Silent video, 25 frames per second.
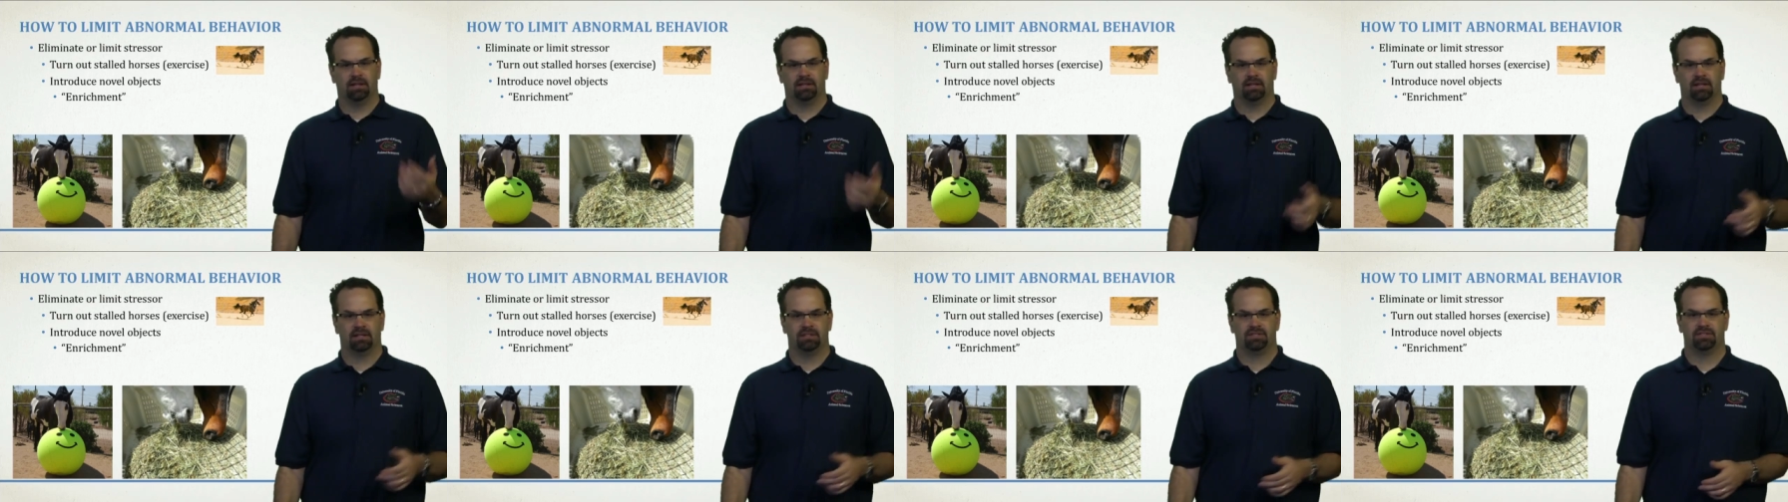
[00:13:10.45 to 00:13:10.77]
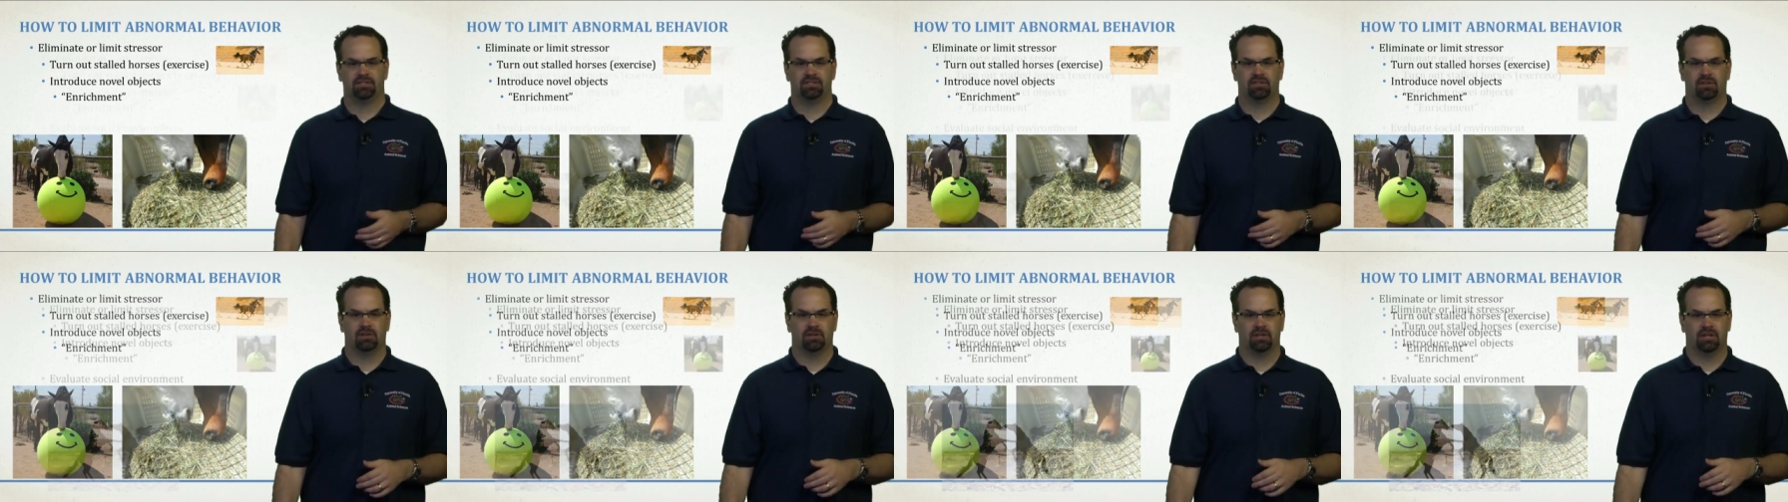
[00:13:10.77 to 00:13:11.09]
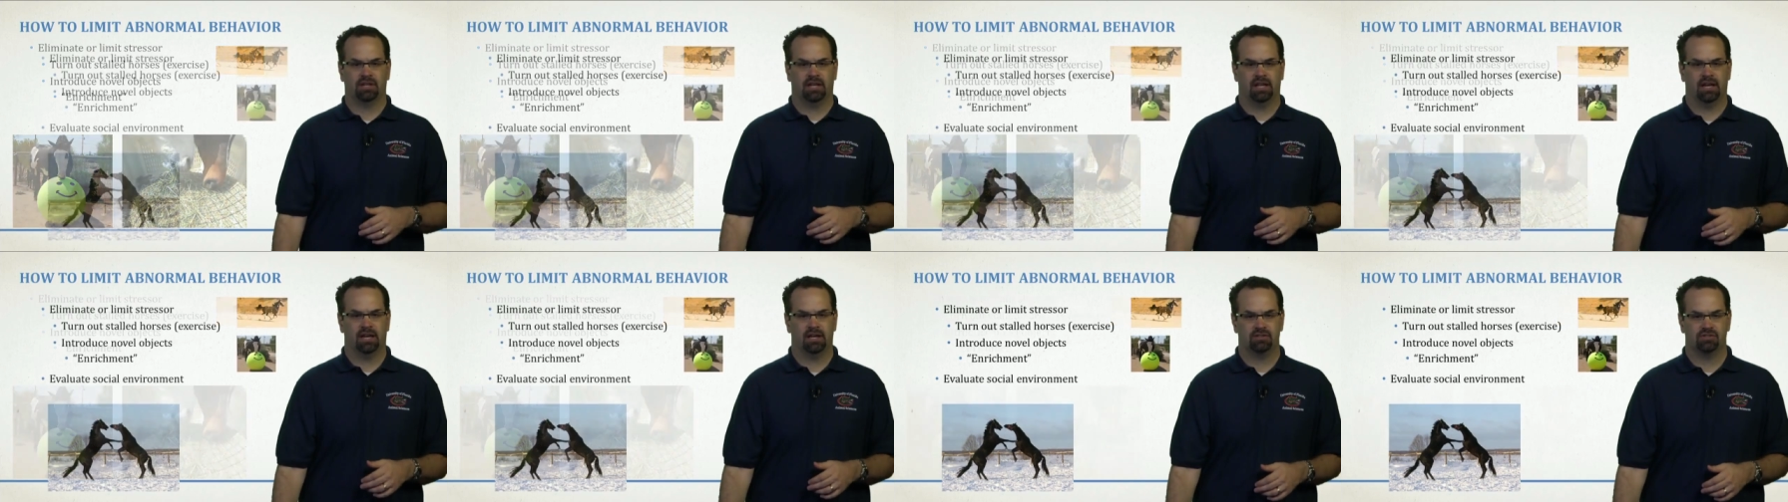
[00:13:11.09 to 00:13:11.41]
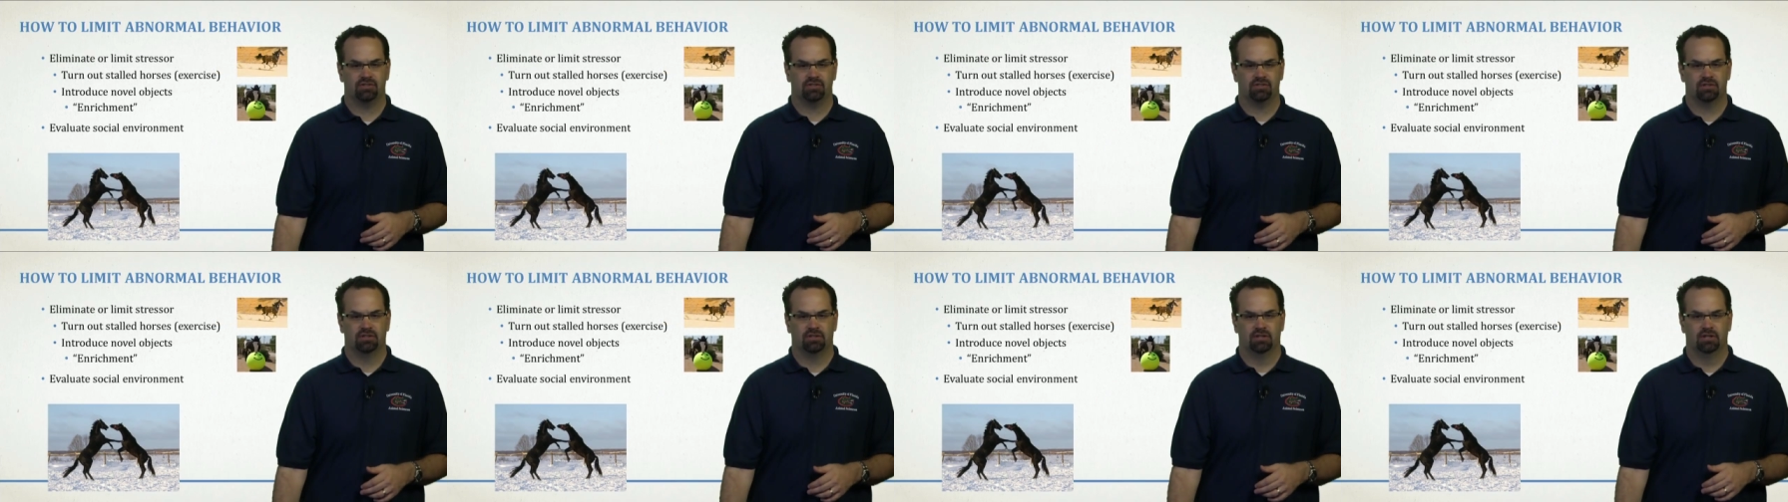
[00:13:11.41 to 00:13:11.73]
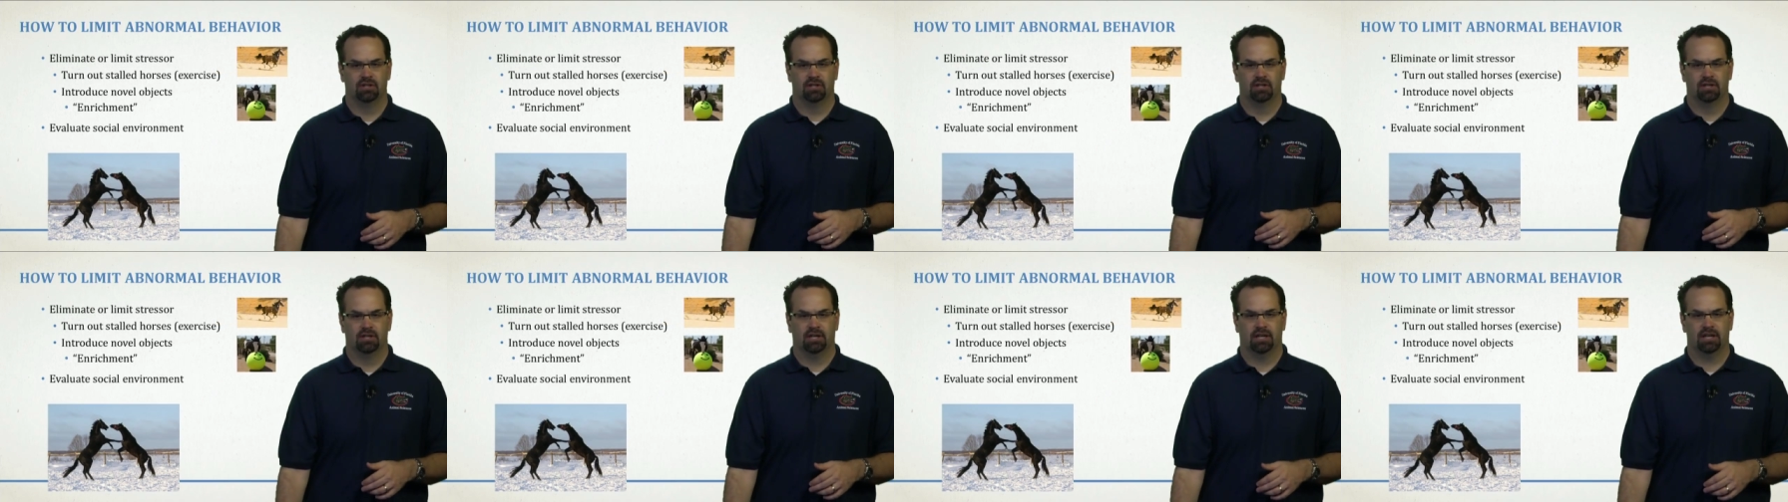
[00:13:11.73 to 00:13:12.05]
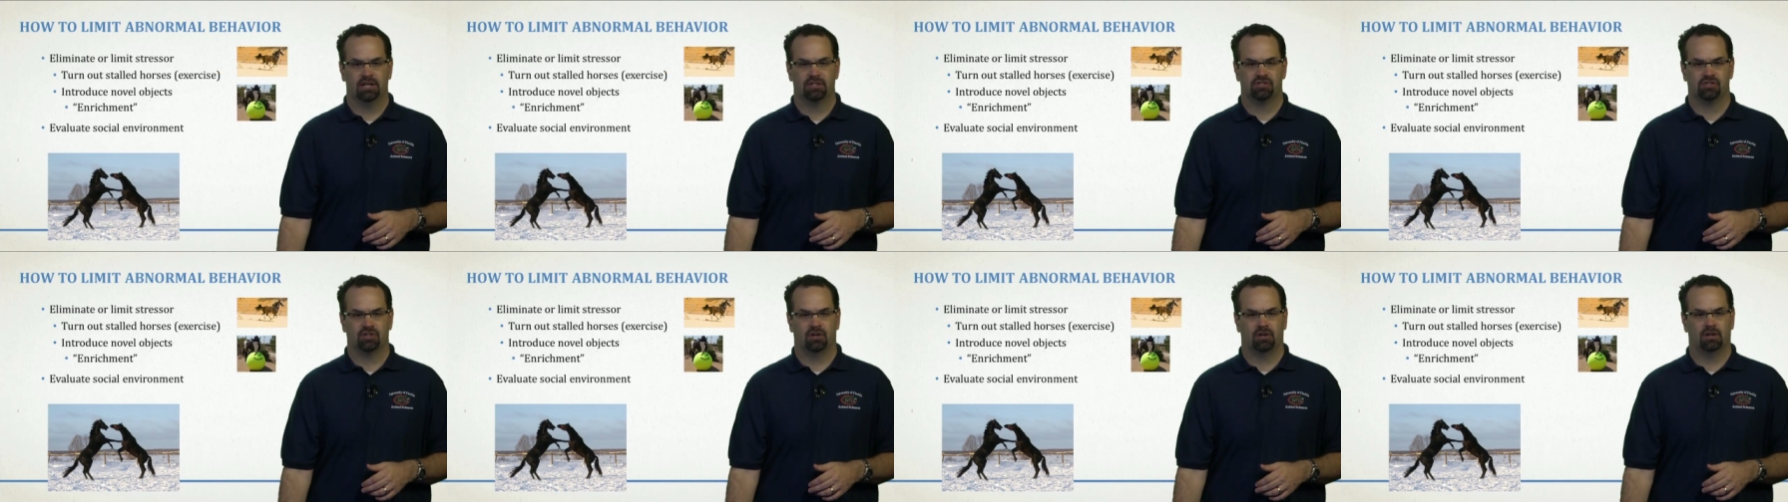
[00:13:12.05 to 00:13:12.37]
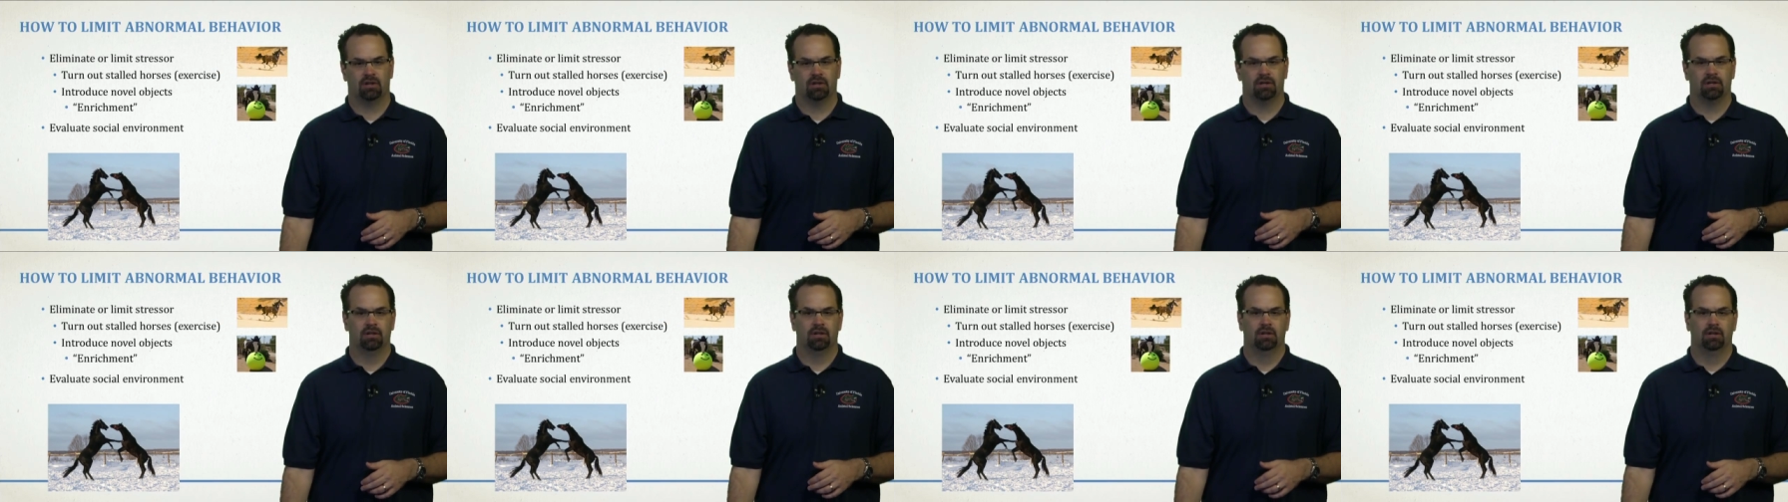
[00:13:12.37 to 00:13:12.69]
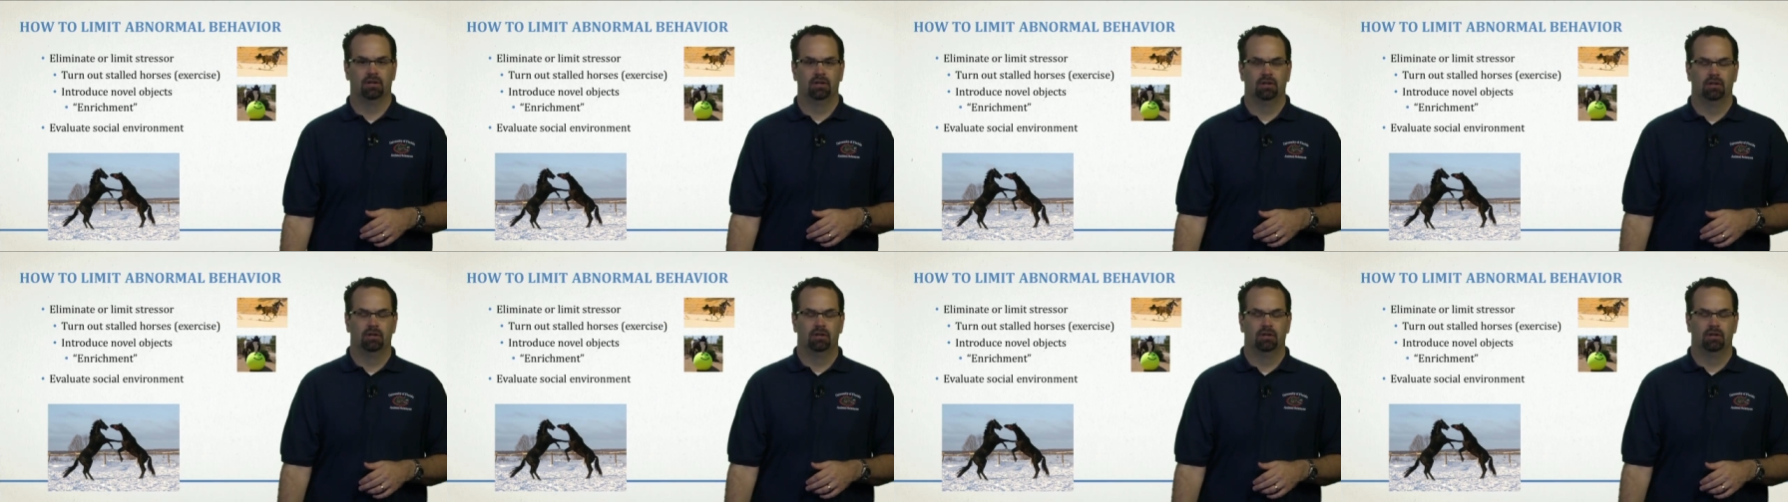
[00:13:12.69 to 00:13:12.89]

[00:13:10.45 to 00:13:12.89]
that's starting to catch on